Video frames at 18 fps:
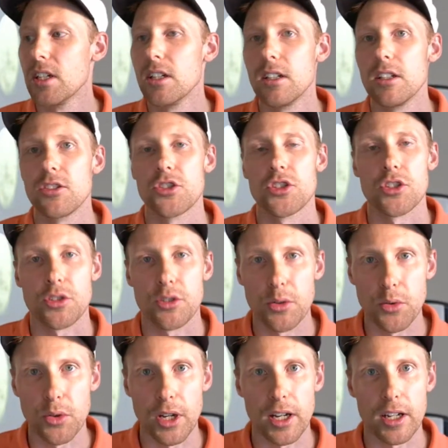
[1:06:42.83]

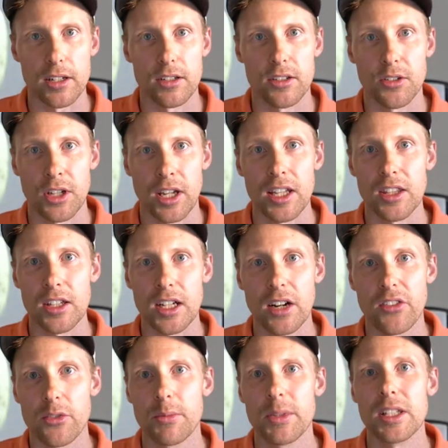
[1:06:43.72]
Screw that. Okay. The
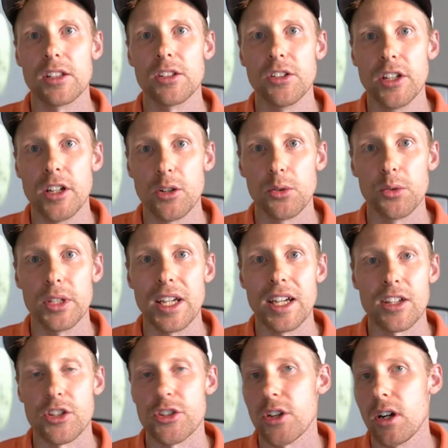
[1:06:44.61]
government literally
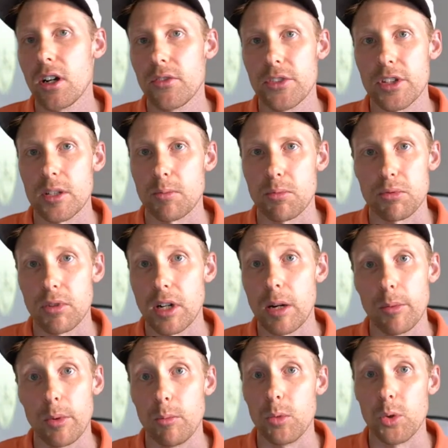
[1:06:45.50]
has solved this
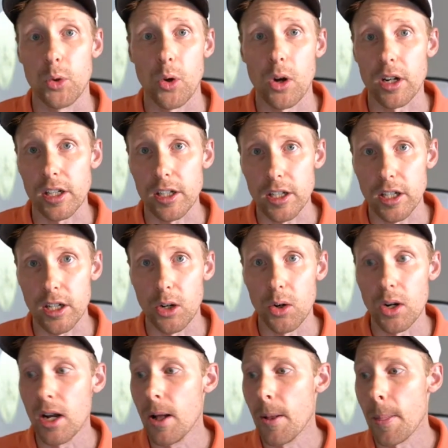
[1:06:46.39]
problem long
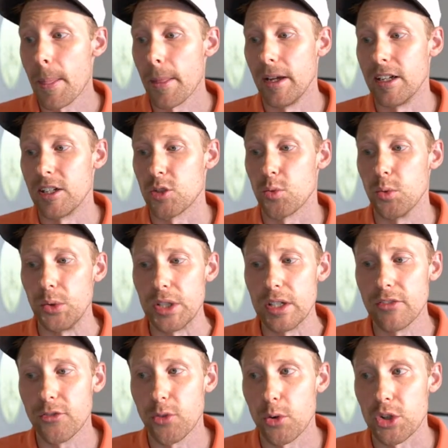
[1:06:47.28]
ago. And it's really
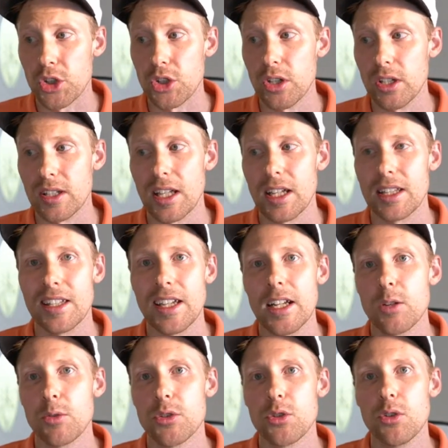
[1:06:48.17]
unfortunate that they
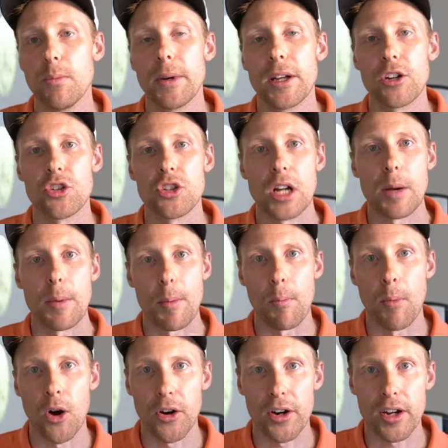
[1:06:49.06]
don't do a better job at
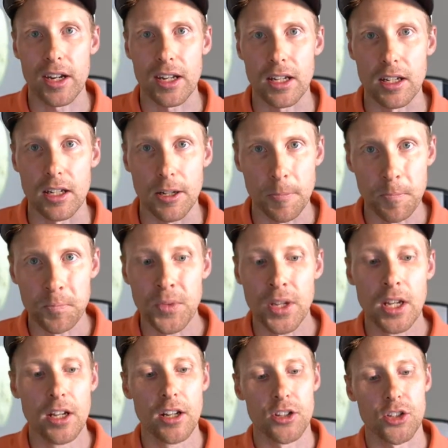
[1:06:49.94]
marketing it.
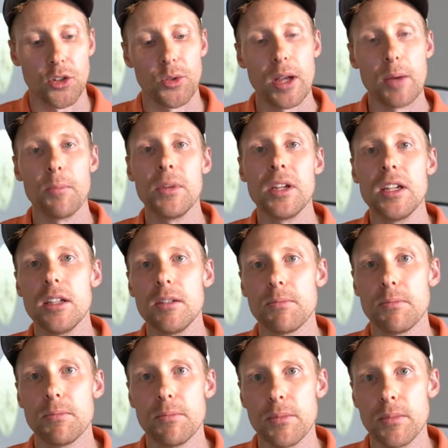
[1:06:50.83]
So let
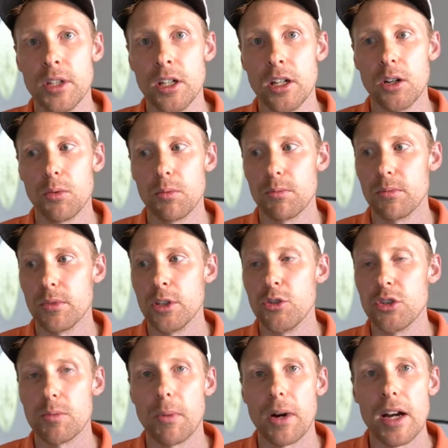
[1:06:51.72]
me,
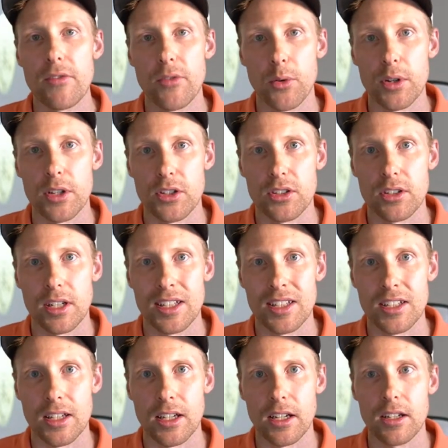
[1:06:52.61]
use my voice and
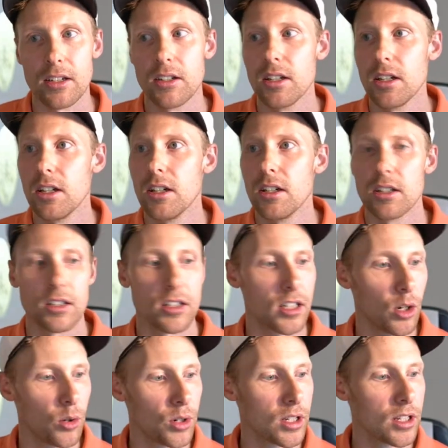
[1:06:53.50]
say,
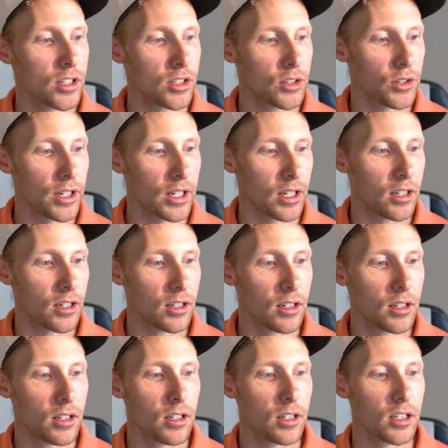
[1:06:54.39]
go to this link,
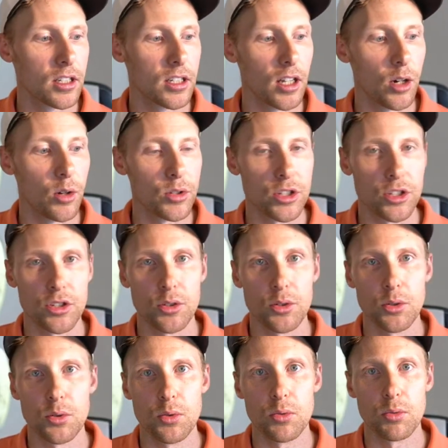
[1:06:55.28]
go
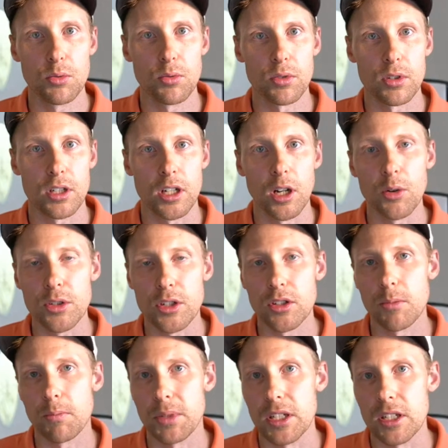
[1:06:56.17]
to the
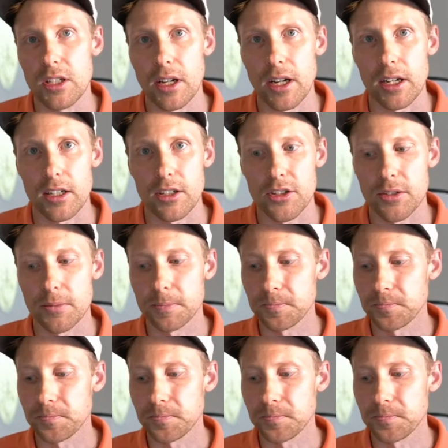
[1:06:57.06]
PTACs.